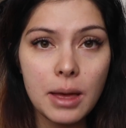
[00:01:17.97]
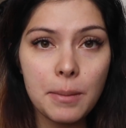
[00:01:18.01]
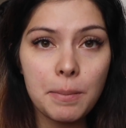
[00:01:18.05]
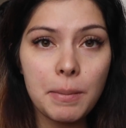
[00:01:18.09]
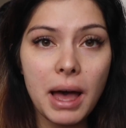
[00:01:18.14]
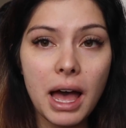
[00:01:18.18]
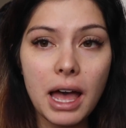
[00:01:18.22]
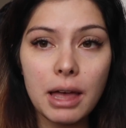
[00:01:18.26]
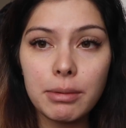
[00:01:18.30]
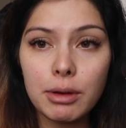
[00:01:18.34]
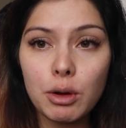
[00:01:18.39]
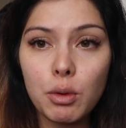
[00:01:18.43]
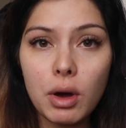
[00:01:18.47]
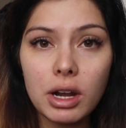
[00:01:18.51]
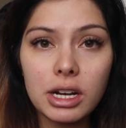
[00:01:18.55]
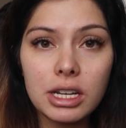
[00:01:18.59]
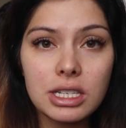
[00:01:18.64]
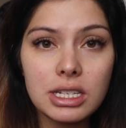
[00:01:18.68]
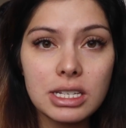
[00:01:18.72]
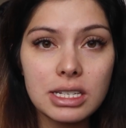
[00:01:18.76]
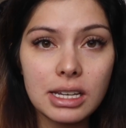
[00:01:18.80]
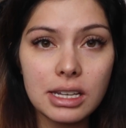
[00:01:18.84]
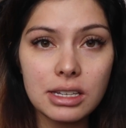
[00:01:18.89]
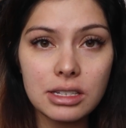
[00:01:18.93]
But I've been
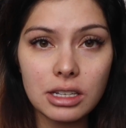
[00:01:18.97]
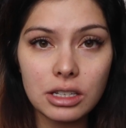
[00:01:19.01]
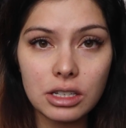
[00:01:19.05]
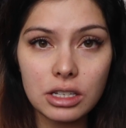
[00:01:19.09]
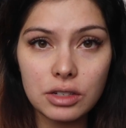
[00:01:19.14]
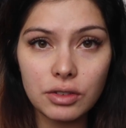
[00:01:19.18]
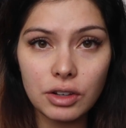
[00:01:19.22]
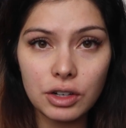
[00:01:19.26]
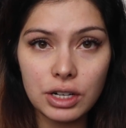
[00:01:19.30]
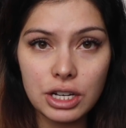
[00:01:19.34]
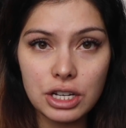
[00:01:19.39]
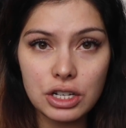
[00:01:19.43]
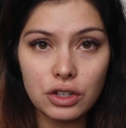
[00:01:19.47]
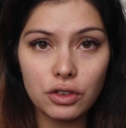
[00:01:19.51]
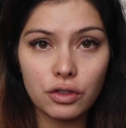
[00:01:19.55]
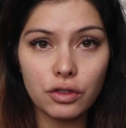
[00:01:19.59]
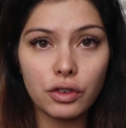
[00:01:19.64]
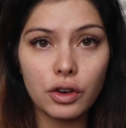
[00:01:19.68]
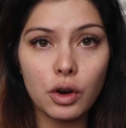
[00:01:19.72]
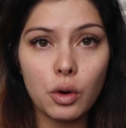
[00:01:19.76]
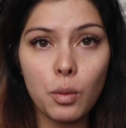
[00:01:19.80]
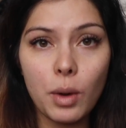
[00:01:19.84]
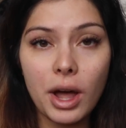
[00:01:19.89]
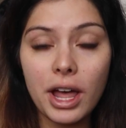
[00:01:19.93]
wanting to test out this foundation
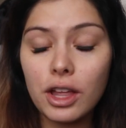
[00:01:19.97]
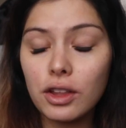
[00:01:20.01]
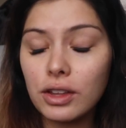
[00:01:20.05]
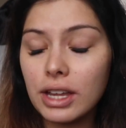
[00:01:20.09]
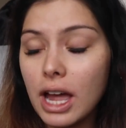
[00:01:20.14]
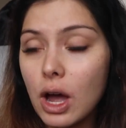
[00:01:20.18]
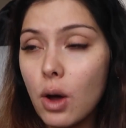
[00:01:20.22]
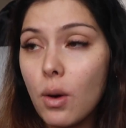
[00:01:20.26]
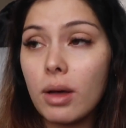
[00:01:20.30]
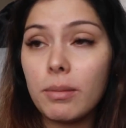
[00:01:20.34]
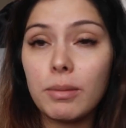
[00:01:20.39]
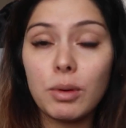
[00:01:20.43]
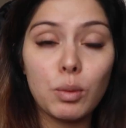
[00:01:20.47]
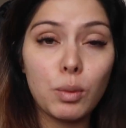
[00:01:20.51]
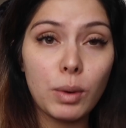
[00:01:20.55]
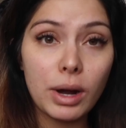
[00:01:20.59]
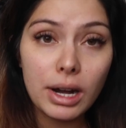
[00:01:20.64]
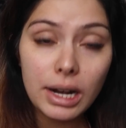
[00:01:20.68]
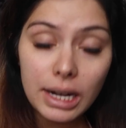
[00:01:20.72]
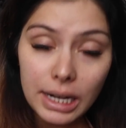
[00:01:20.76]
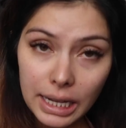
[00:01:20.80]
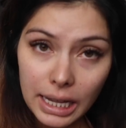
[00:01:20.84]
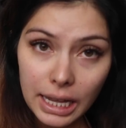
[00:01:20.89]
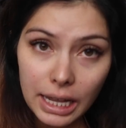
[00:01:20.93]
for a while now. I've been
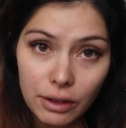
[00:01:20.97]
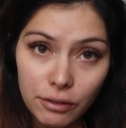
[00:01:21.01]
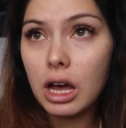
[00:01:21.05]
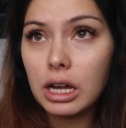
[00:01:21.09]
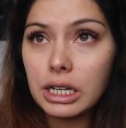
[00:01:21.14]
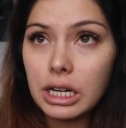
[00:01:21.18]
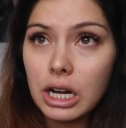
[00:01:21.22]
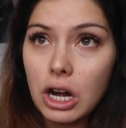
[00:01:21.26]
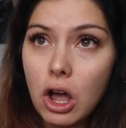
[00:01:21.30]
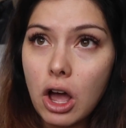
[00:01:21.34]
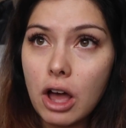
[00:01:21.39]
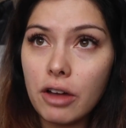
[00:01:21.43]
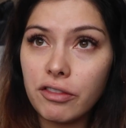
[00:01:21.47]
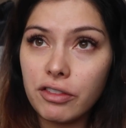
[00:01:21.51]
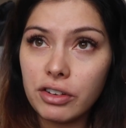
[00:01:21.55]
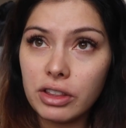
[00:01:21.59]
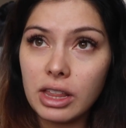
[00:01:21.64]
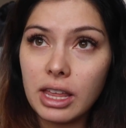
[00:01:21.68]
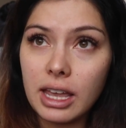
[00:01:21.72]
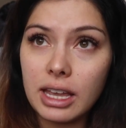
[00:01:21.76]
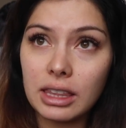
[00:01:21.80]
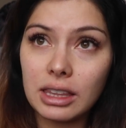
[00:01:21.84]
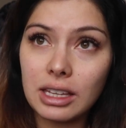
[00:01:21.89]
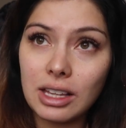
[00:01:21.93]
wearing it on and off for
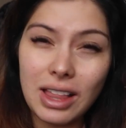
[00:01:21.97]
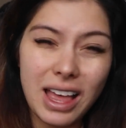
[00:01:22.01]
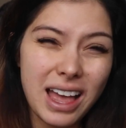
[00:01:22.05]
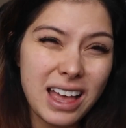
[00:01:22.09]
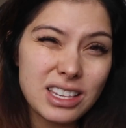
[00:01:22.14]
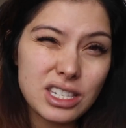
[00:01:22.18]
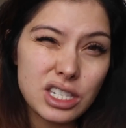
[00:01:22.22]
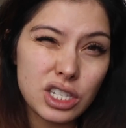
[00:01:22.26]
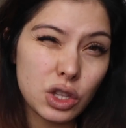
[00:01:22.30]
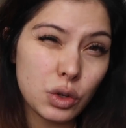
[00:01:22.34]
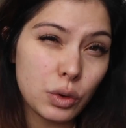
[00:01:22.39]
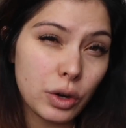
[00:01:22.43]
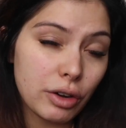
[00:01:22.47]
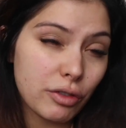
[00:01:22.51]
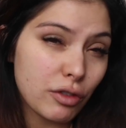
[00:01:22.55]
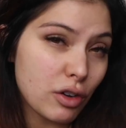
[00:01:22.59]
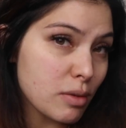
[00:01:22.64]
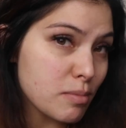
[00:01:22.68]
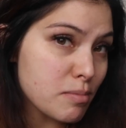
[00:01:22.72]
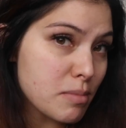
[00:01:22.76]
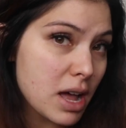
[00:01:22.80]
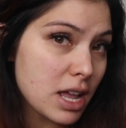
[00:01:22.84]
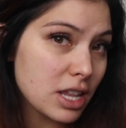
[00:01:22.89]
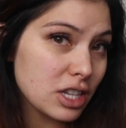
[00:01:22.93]
like the last 3 or
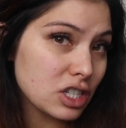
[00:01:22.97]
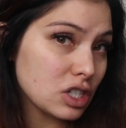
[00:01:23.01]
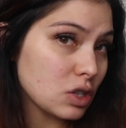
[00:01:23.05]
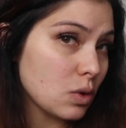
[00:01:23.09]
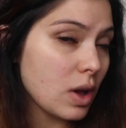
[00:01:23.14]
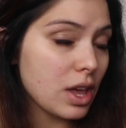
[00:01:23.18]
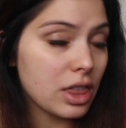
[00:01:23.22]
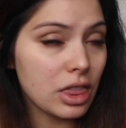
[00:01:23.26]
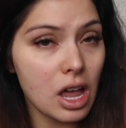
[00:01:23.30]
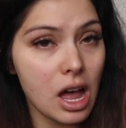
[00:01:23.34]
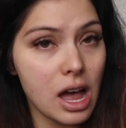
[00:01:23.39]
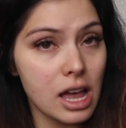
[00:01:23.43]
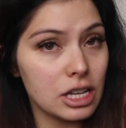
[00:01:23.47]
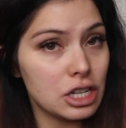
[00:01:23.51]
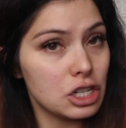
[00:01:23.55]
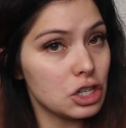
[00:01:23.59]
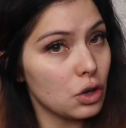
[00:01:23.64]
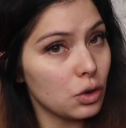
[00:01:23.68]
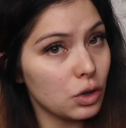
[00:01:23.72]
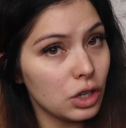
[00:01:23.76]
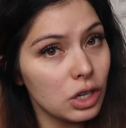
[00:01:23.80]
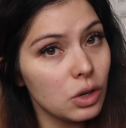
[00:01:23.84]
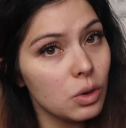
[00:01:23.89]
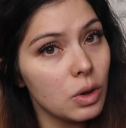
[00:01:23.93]
4 months, so I thought I'd
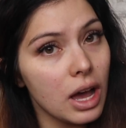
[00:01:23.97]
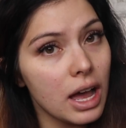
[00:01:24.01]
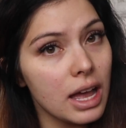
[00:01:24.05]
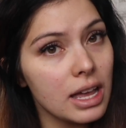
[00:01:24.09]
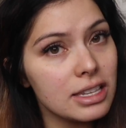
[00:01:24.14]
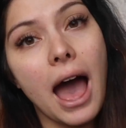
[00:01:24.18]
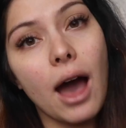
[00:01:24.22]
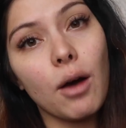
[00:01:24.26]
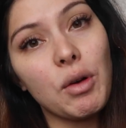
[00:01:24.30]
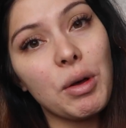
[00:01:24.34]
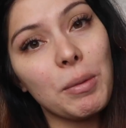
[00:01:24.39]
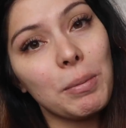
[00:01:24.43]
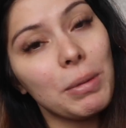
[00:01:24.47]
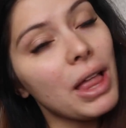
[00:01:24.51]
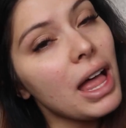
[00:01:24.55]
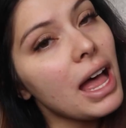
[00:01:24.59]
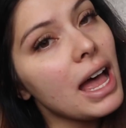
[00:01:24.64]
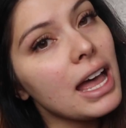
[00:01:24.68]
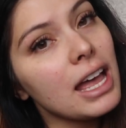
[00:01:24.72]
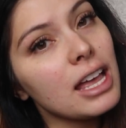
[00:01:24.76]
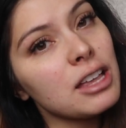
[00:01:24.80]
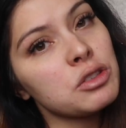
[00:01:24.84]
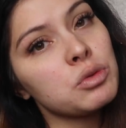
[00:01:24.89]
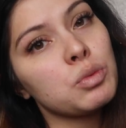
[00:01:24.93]
show you guys how it
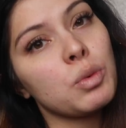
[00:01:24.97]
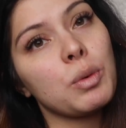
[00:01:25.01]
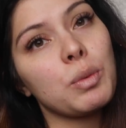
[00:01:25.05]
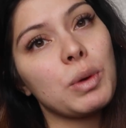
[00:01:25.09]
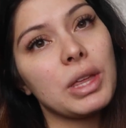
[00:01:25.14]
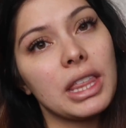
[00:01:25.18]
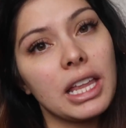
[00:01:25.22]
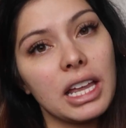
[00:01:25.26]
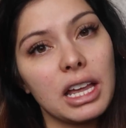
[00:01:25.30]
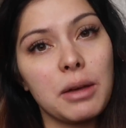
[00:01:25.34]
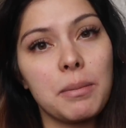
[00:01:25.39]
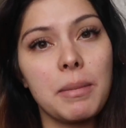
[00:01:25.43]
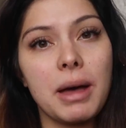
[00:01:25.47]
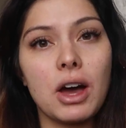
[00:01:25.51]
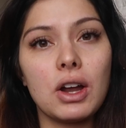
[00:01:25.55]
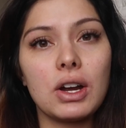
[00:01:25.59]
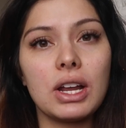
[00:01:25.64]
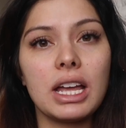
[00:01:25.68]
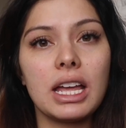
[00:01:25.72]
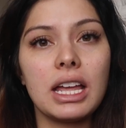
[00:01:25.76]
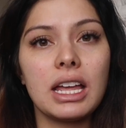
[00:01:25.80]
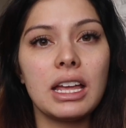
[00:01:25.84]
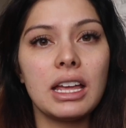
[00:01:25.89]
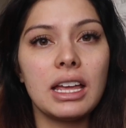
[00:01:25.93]
applies, what we think about
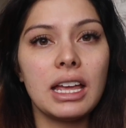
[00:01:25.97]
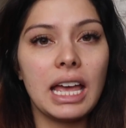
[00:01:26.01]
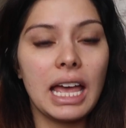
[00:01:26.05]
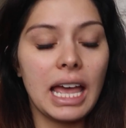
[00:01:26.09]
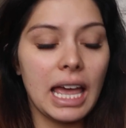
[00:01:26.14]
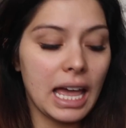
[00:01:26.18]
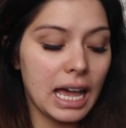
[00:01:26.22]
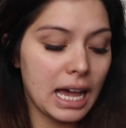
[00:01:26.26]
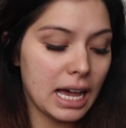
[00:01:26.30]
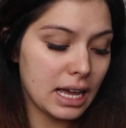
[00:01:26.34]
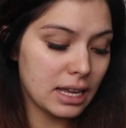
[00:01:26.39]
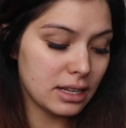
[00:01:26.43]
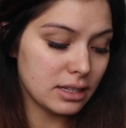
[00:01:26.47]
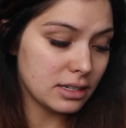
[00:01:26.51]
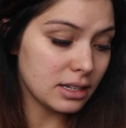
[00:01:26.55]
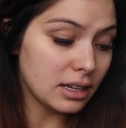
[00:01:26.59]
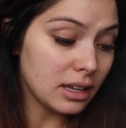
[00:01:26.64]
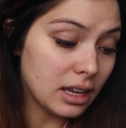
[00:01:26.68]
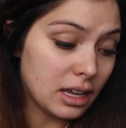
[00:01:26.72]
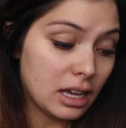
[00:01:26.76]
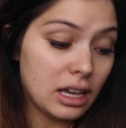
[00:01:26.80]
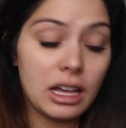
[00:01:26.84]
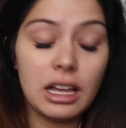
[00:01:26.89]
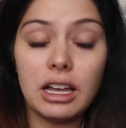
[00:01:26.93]
it, and
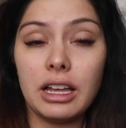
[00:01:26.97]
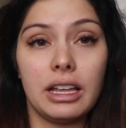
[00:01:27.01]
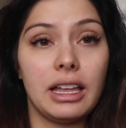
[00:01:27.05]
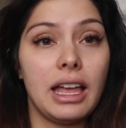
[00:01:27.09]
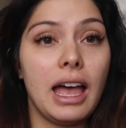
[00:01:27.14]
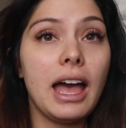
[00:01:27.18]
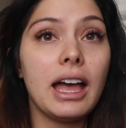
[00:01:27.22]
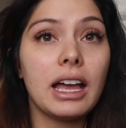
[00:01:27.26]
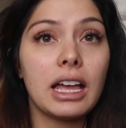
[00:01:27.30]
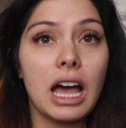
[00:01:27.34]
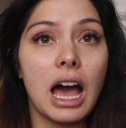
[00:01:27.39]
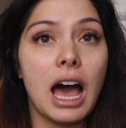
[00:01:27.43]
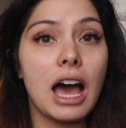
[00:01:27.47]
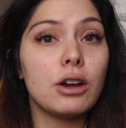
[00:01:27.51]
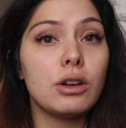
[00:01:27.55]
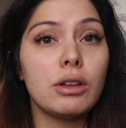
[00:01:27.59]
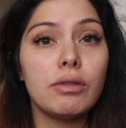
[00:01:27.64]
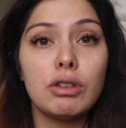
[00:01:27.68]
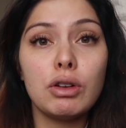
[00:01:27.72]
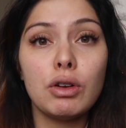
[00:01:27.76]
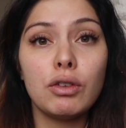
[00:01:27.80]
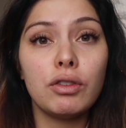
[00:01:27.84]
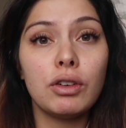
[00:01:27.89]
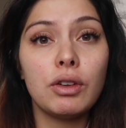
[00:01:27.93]
heck, I don't
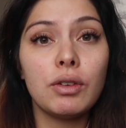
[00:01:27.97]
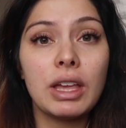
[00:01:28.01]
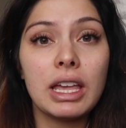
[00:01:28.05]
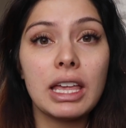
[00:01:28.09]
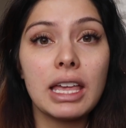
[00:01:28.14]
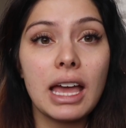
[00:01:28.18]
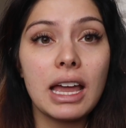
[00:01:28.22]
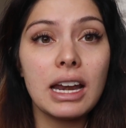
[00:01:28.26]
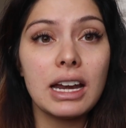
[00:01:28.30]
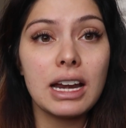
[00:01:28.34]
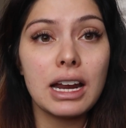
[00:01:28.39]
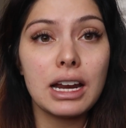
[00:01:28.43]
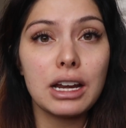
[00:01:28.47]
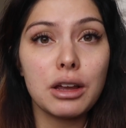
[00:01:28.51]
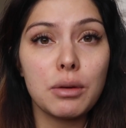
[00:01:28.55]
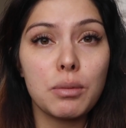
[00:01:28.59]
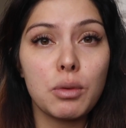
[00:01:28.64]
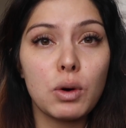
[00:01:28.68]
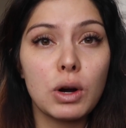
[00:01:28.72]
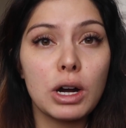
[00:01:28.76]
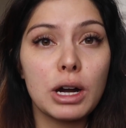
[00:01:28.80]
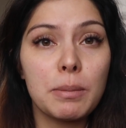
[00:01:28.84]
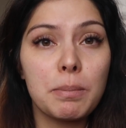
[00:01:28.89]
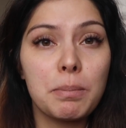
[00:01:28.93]
even know if you can get it
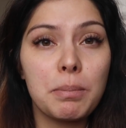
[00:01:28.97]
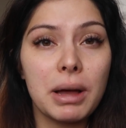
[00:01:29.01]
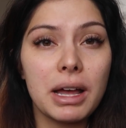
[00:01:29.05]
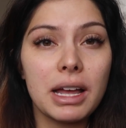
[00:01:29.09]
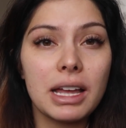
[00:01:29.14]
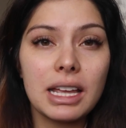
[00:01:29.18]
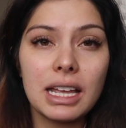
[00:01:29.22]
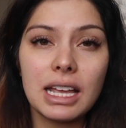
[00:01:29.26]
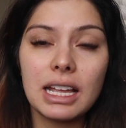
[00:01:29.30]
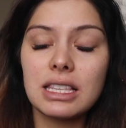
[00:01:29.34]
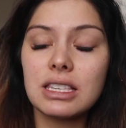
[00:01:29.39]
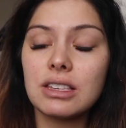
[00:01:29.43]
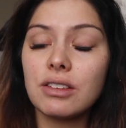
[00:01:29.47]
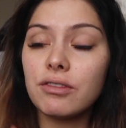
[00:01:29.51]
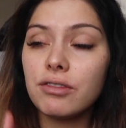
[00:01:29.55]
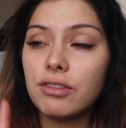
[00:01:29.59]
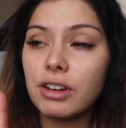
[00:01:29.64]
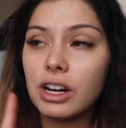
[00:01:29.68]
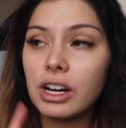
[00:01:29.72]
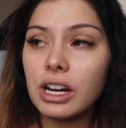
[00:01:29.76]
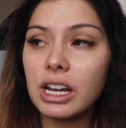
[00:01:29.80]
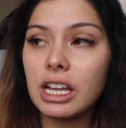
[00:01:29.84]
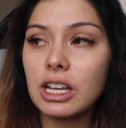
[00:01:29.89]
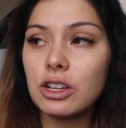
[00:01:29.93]
anymore, but it's
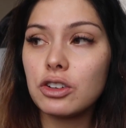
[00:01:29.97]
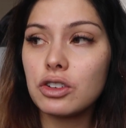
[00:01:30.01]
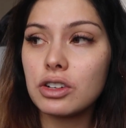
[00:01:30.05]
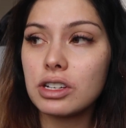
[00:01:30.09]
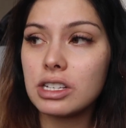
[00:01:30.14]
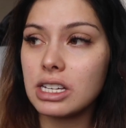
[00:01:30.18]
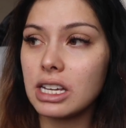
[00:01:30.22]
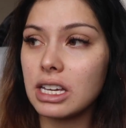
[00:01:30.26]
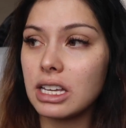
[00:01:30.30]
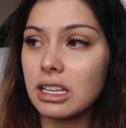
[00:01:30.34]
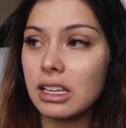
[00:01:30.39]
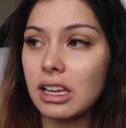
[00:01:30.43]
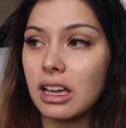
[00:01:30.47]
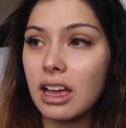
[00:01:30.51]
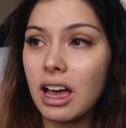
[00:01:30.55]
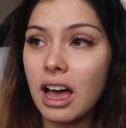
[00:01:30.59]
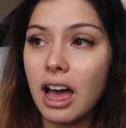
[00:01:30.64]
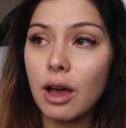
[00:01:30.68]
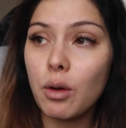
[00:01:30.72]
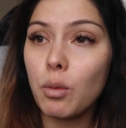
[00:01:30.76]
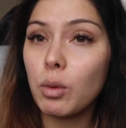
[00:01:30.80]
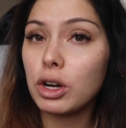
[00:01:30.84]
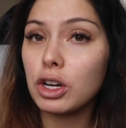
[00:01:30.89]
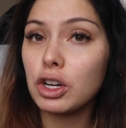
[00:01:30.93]
very interesting.
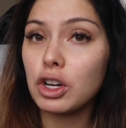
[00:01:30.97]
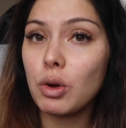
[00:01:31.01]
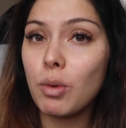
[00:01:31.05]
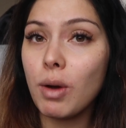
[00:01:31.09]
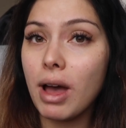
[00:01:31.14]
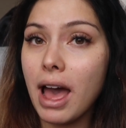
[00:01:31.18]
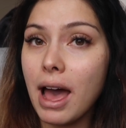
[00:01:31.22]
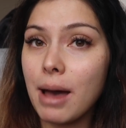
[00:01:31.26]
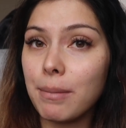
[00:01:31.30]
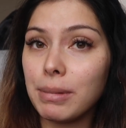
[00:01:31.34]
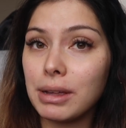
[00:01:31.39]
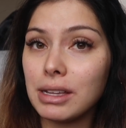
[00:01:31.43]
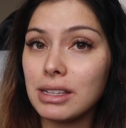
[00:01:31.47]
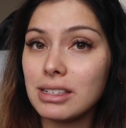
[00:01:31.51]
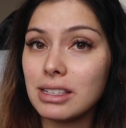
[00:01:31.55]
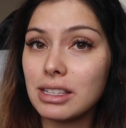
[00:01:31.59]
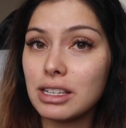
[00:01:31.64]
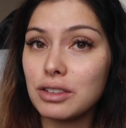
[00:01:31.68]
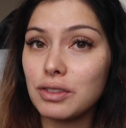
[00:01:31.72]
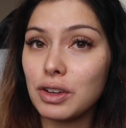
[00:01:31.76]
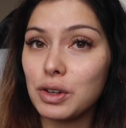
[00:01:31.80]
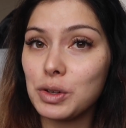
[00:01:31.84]
I want to know what happened to this